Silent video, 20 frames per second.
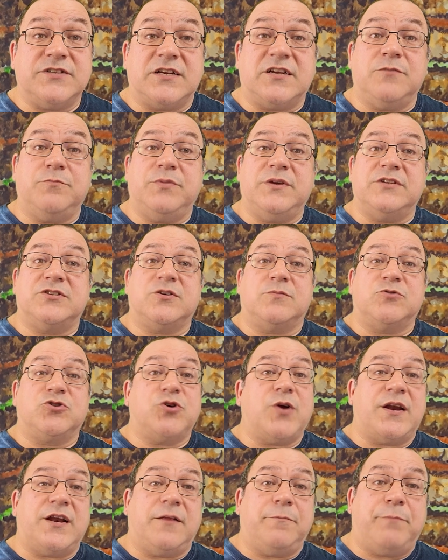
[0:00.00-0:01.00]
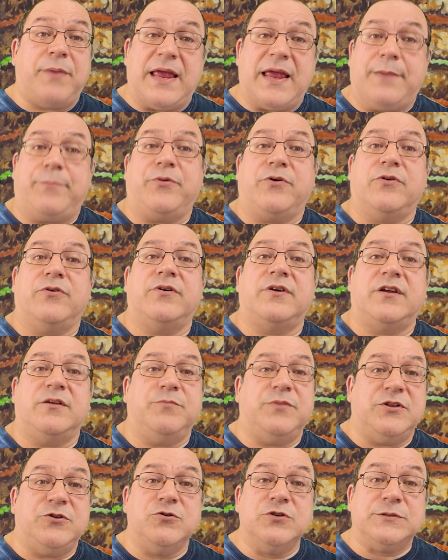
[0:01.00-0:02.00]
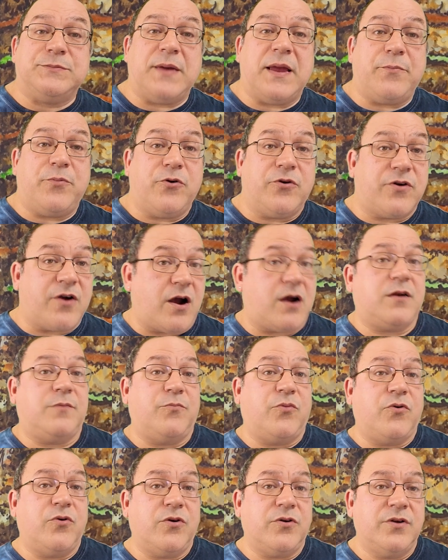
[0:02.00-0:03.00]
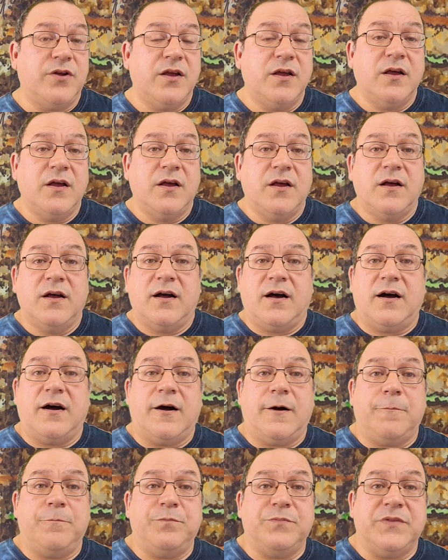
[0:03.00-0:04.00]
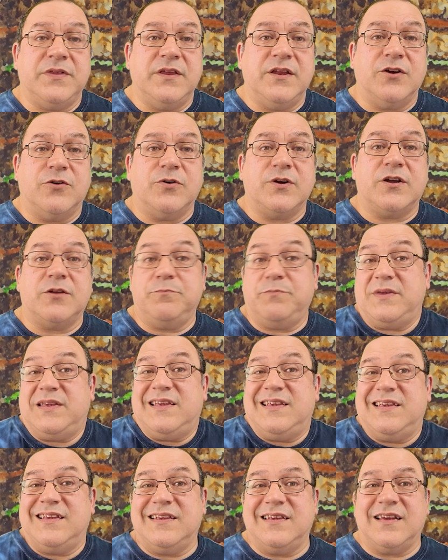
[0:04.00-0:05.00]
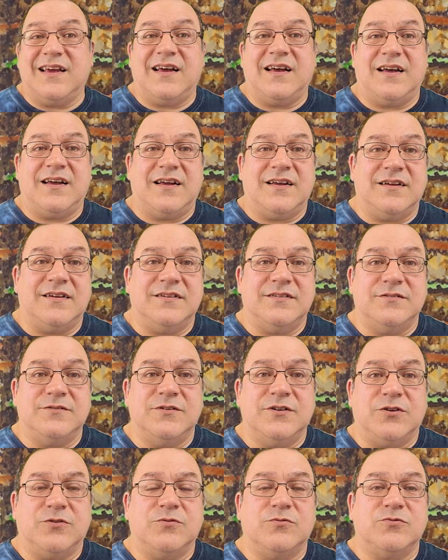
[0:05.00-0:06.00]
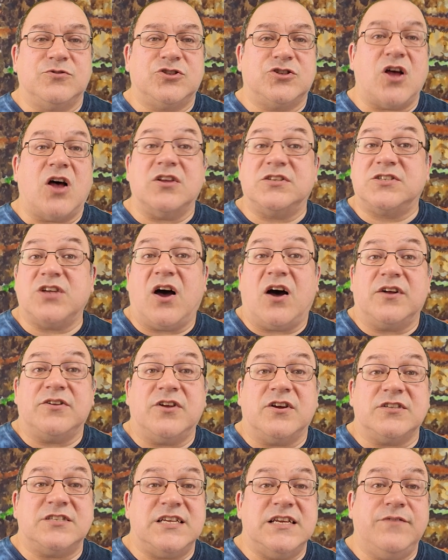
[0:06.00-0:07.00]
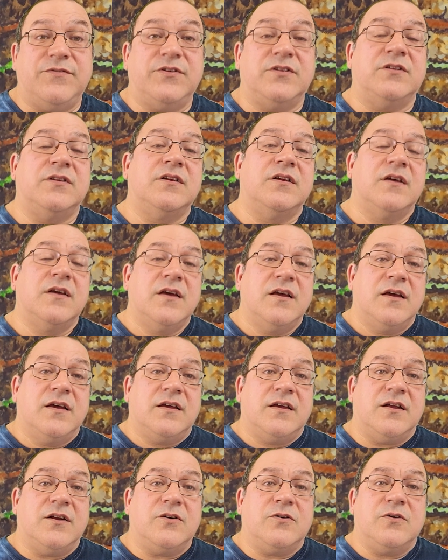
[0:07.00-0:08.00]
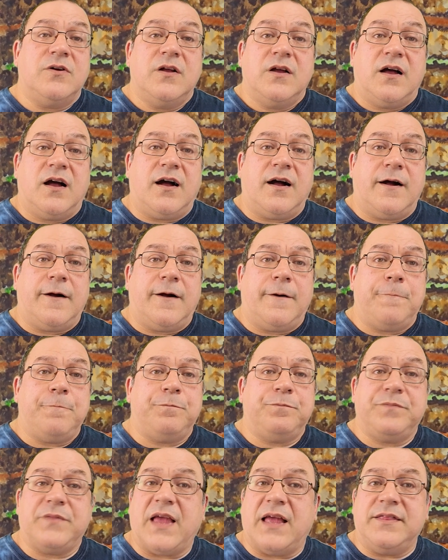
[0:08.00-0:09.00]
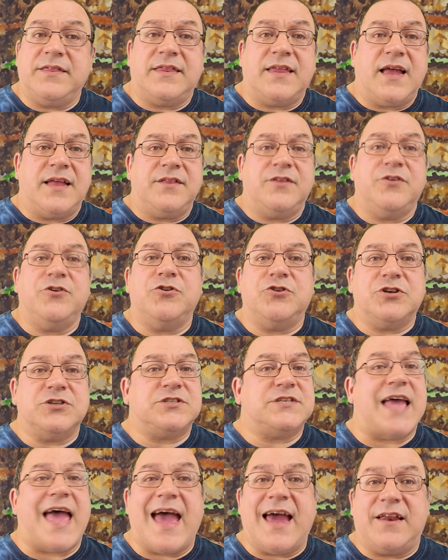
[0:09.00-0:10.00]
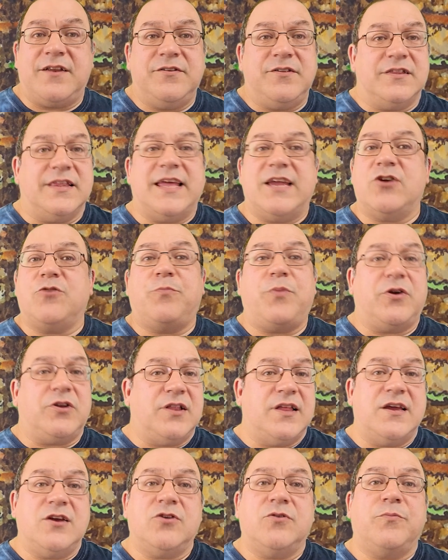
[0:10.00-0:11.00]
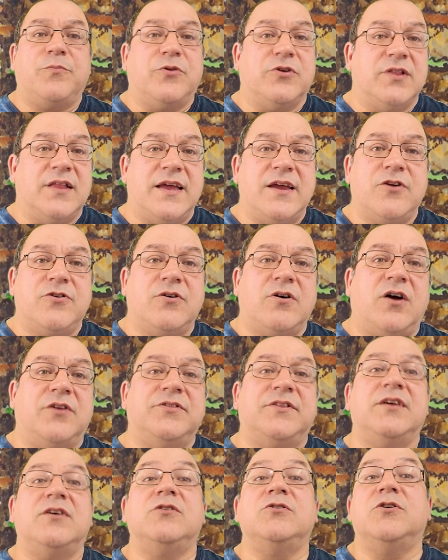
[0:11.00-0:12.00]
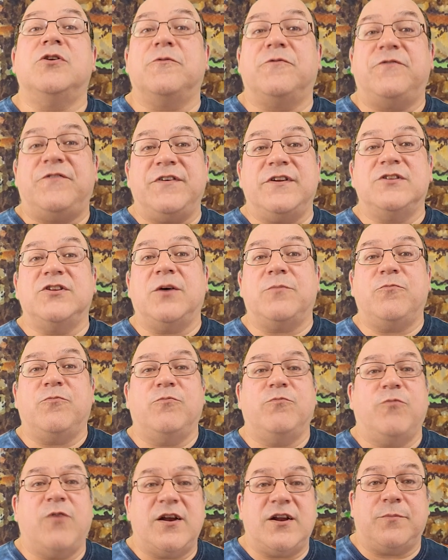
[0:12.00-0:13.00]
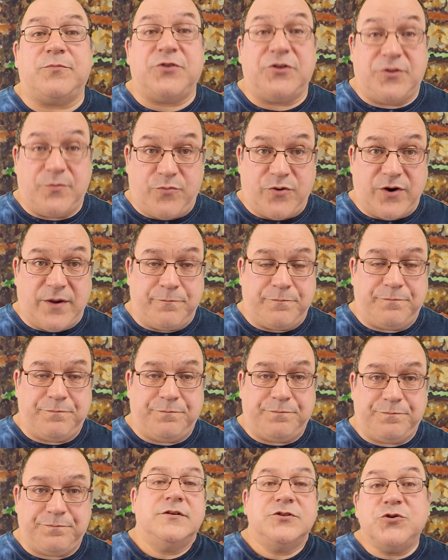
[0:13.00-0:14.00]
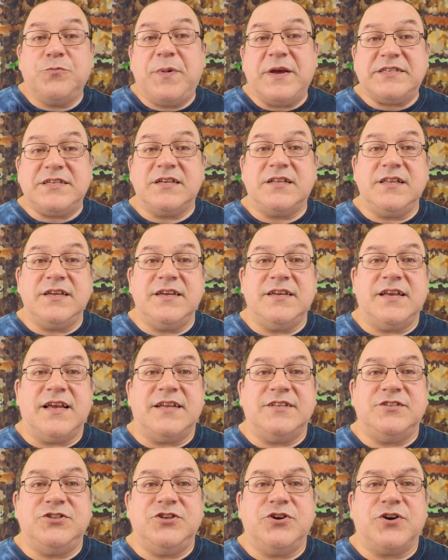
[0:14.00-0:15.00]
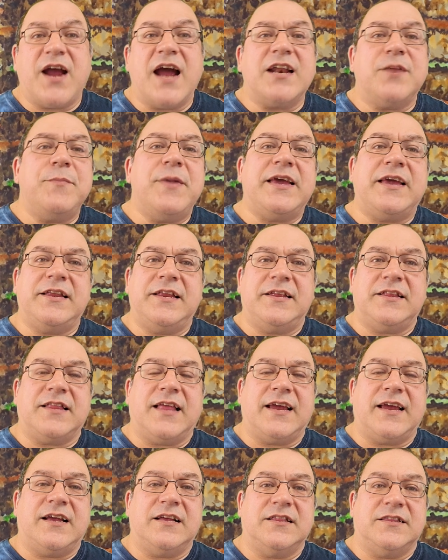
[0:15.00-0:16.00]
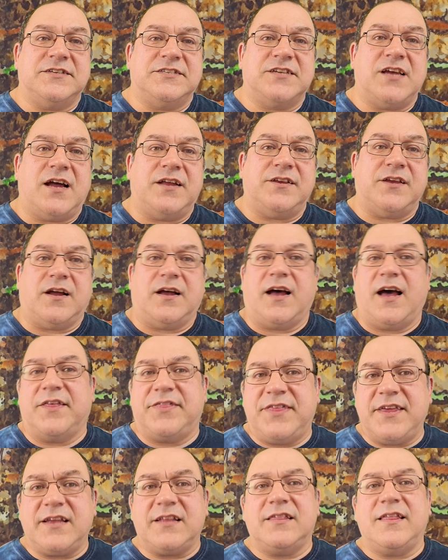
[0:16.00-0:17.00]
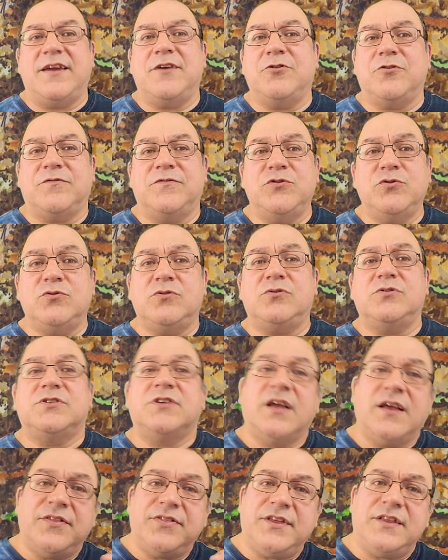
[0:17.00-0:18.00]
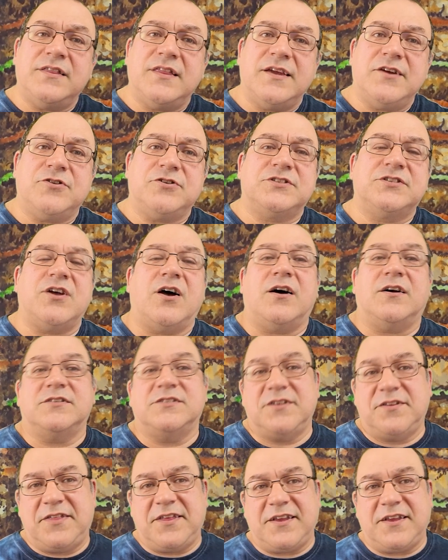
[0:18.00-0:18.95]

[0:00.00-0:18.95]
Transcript: It can be some shredded paper. It could be newspaper, cardboard. It could be, sawdust even. And then you just add layer per layer per layer until you're filled up right up to the brim. So basically, you're kind of making it like a lasagna. A thick layer of noodles, thin layer of sauce.